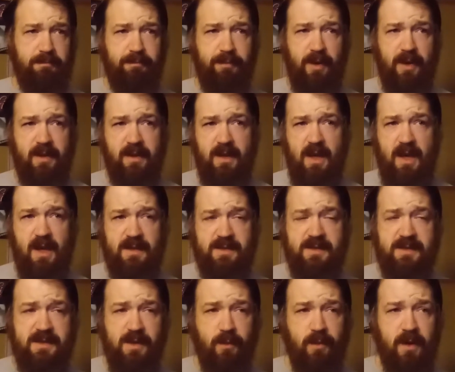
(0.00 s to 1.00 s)
But yeah,
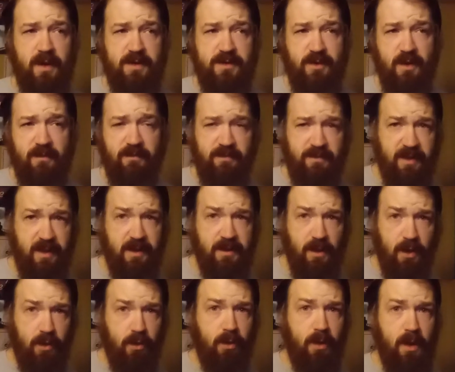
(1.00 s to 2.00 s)
since I want to do everything, you
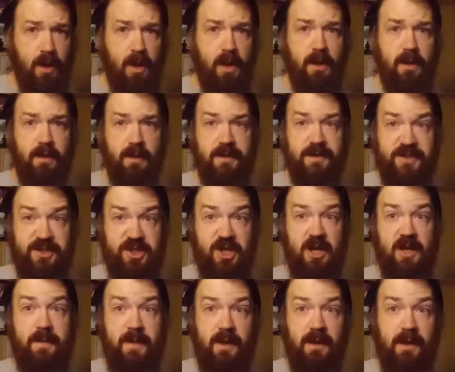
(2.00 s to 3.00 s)
know,
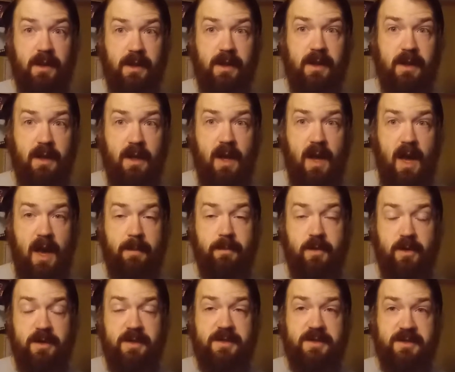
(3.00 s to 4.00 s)
legitimately, I'm
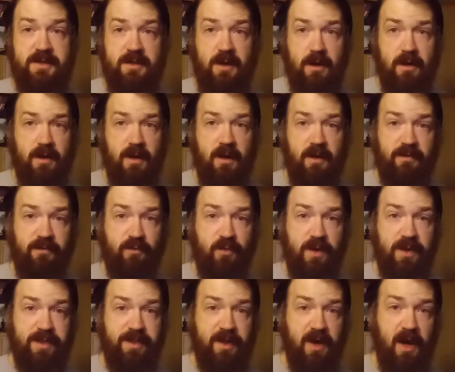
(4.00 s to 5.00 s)
going to start off
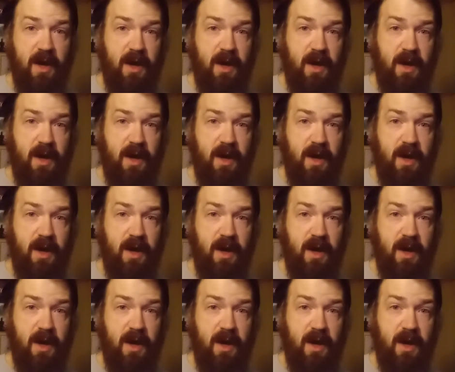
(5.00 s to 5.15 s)
with